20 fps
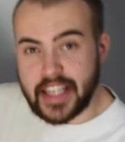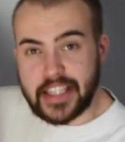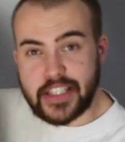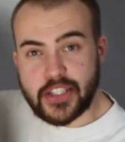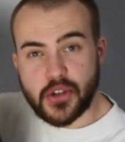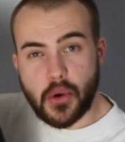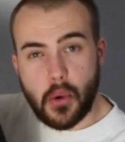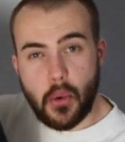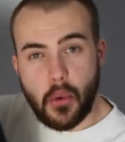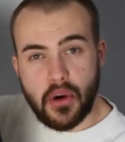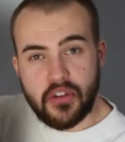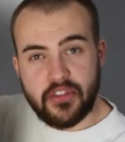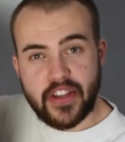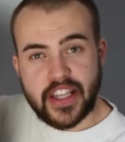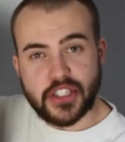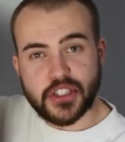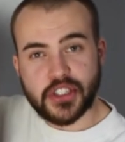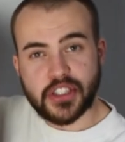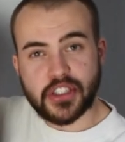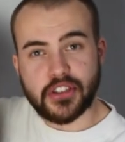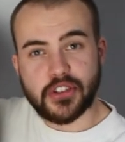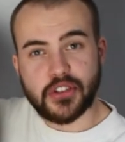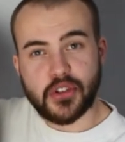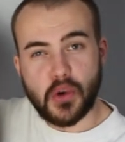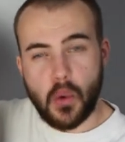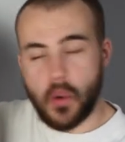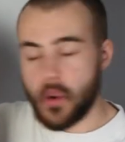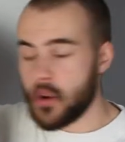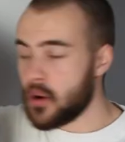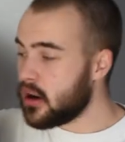Intervention
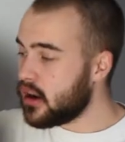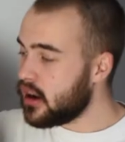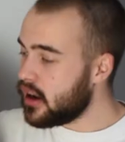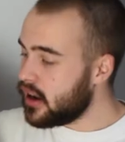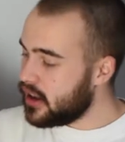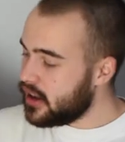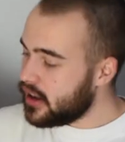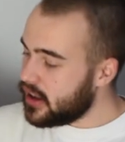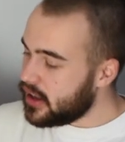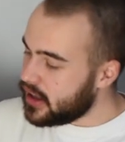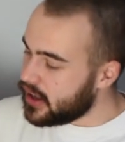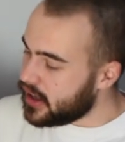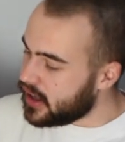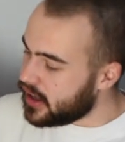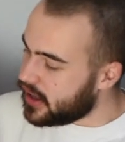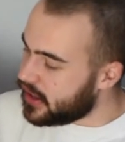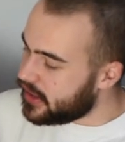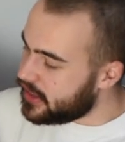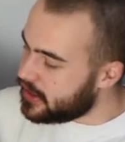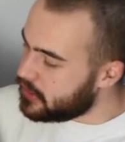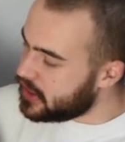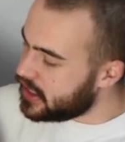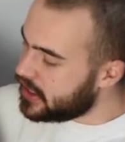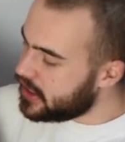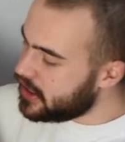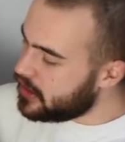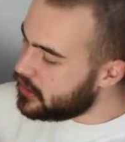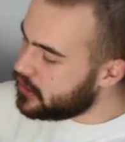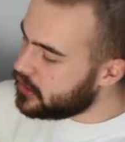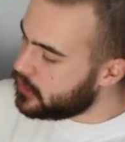Tour. Uh, there we
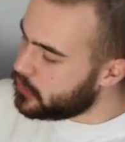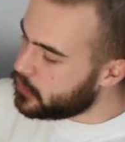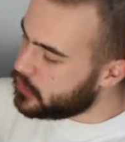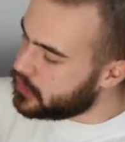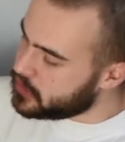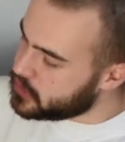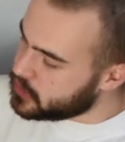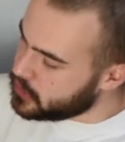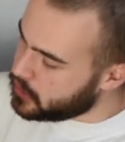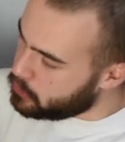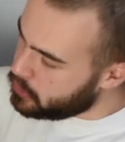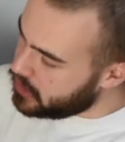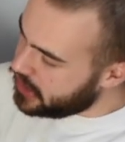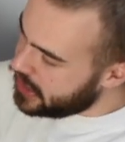go, got all the sort of